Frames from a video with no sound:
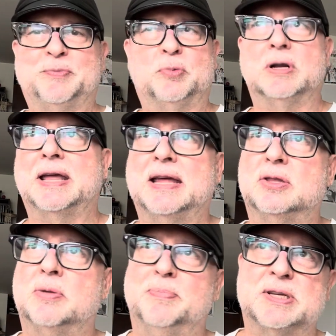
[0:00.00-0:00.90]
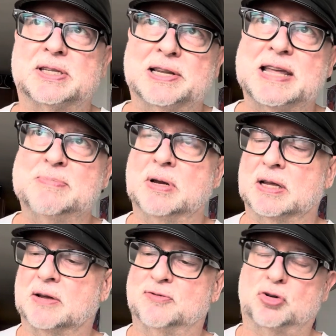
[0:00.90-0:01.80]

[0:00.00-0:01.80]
Really hate the mislabeling of